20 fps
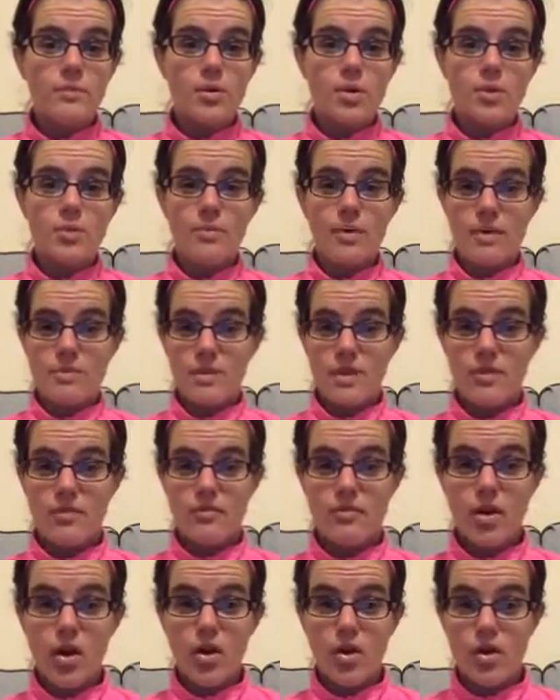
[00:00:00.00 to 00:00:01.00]
might be
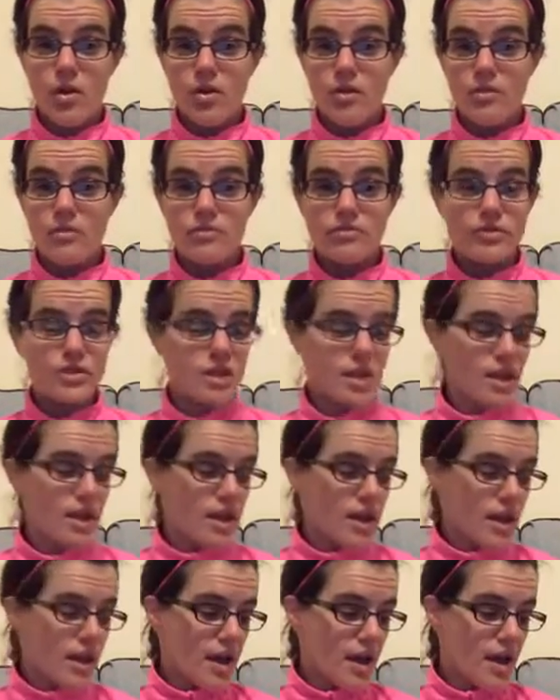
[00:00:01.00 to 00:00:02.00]
involved,
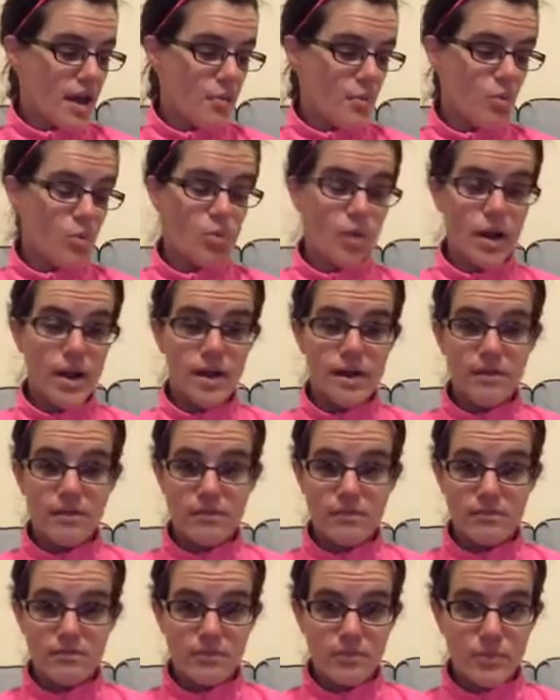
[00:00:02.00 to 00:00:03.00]
what
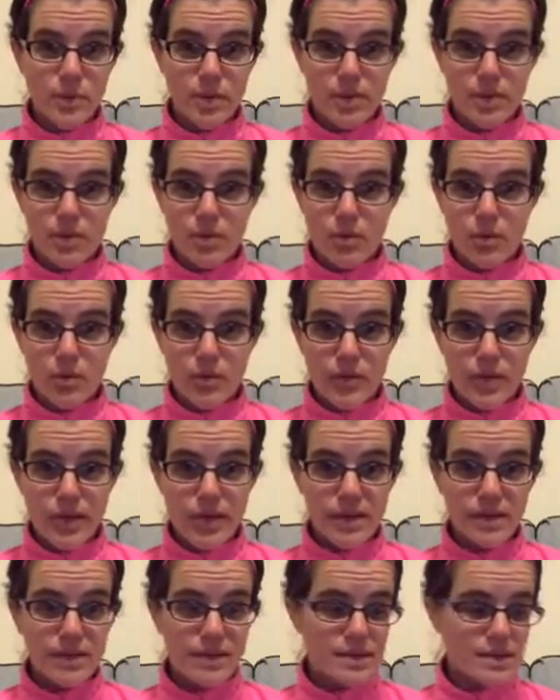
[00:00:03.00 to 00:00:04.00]
the goal
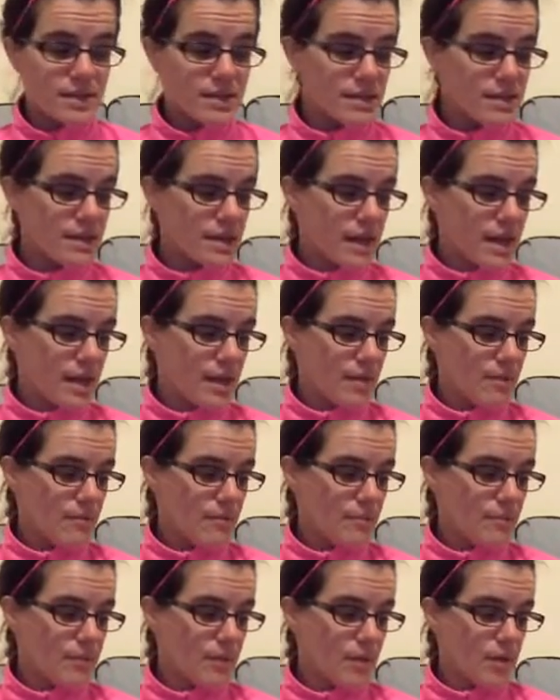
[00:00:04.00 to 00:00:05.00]
is,
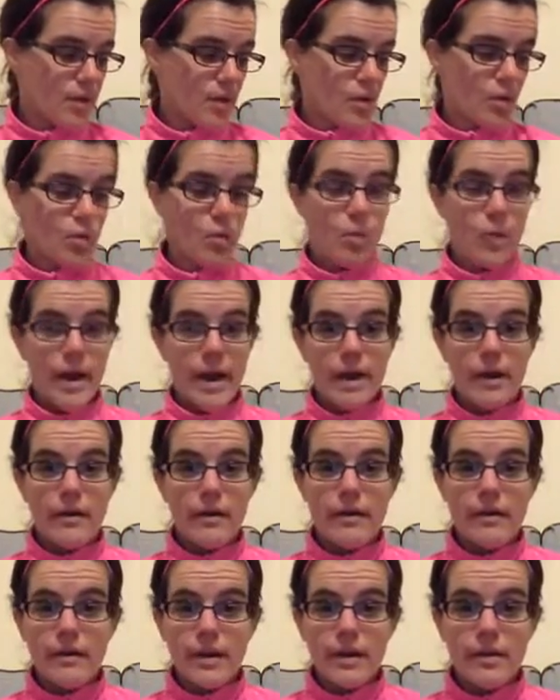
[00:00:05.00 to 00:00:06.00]

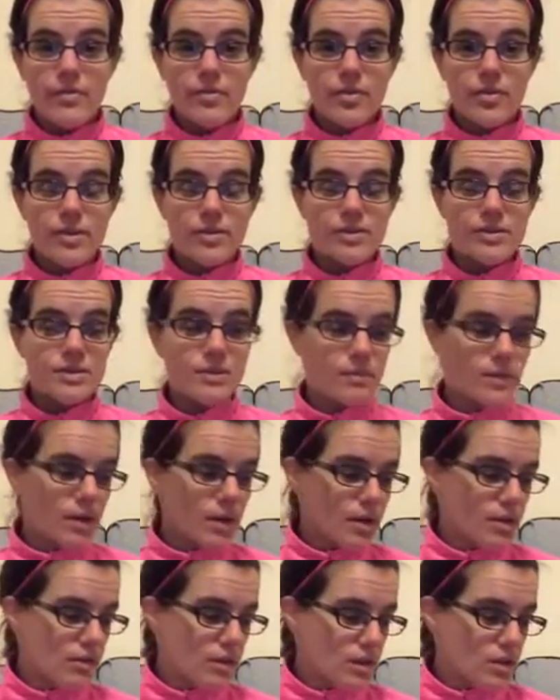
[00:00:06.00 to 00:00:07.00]
where, if there's
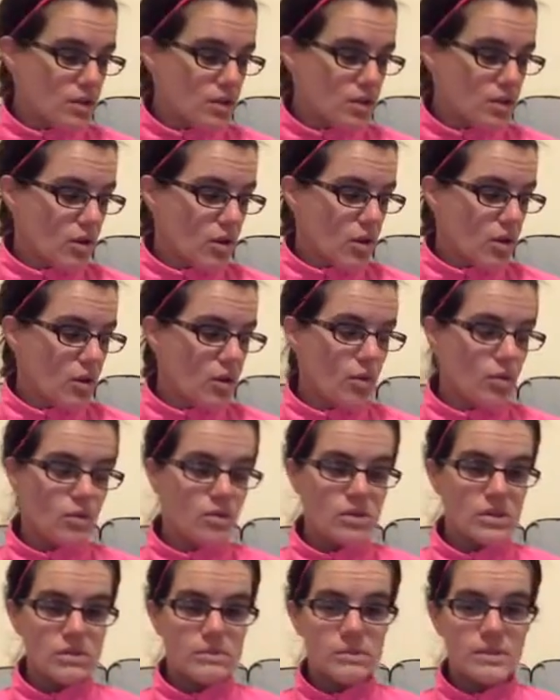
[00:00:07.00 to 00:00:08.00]
somewhere you need to
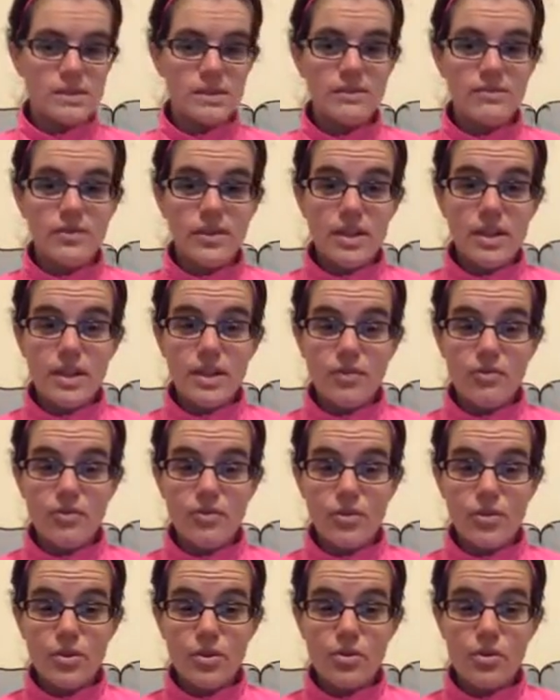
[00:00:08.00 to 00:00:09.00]
go specifically
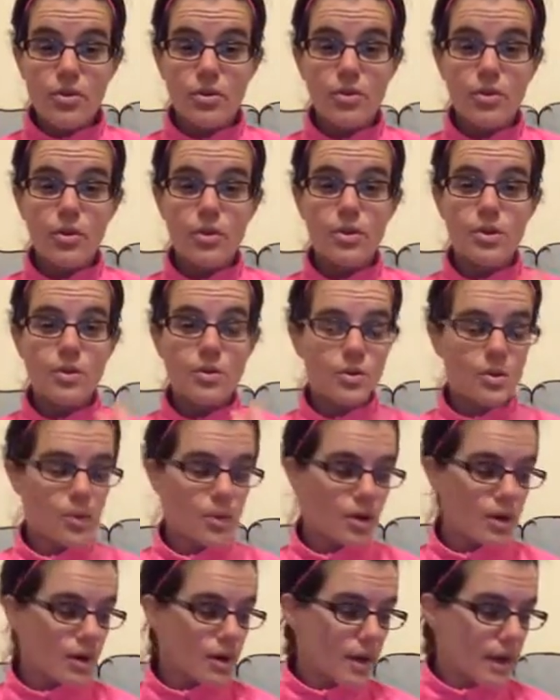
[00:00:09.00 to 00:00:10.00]
for the goal,
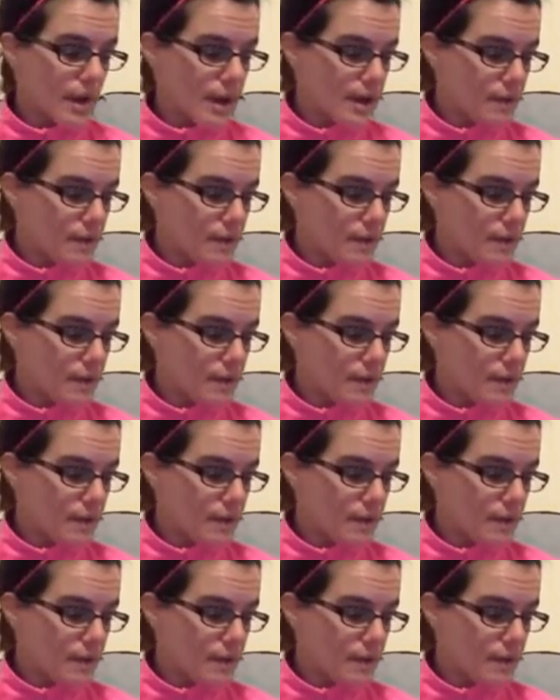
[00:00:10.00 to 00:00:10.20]
or